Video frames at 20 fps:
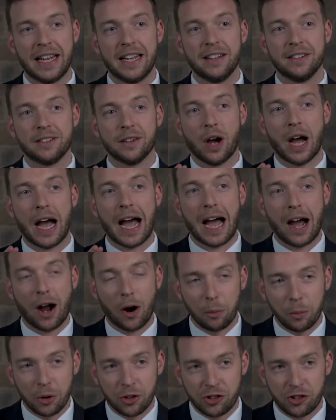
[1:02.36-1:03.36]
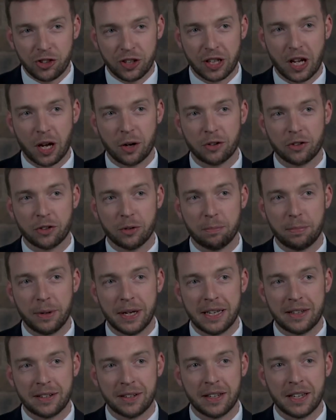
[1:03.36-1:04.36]
is how much you're going to
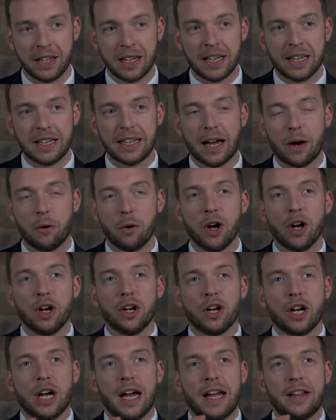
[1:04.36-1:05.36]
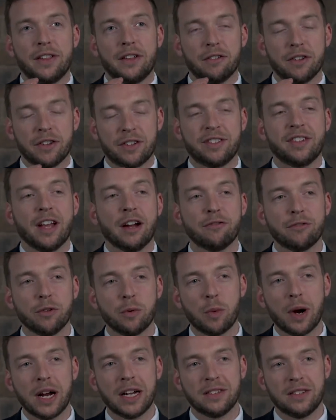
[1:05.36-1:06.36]
bid. Now, there are several
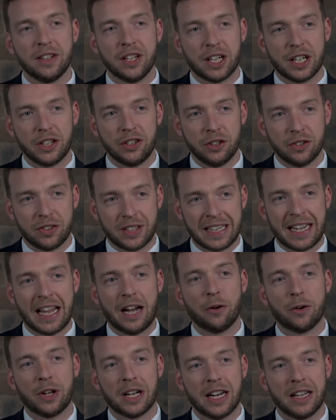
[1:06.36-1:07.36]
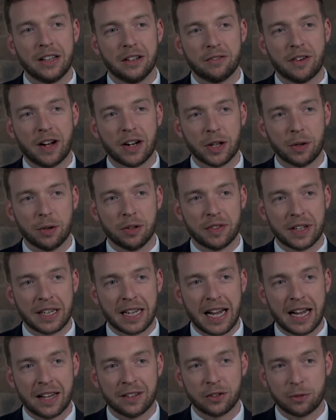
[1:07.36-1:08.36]
ways that you can use to calculate the value of a
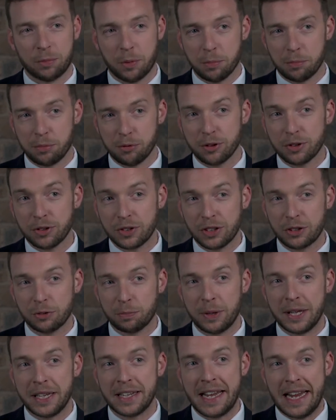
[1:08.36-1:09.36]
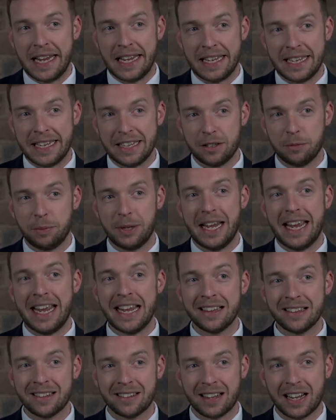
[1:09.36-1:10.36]
cask, but broadly speaking, you need to be
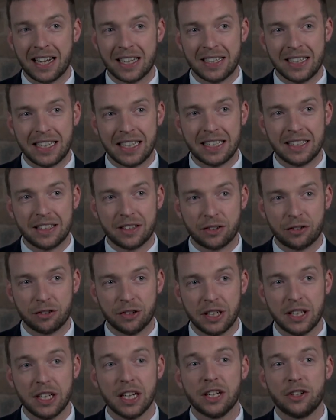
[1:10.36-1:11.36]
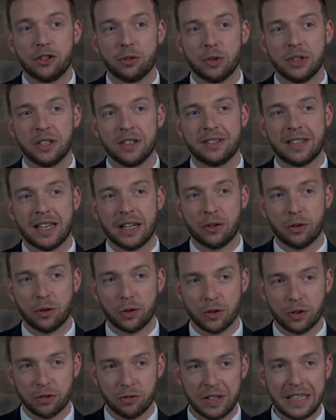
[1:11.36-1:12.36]
inside the industry to understand
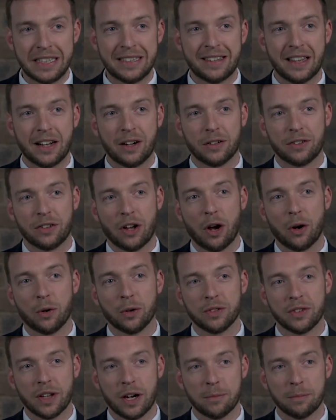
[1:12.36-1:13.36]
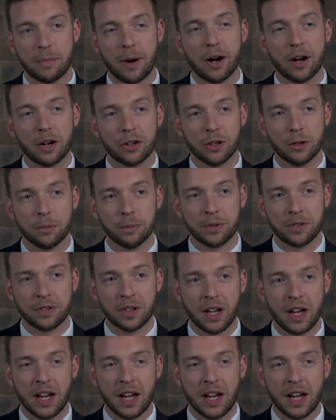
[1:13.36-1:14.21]
all the retail to wholesale markups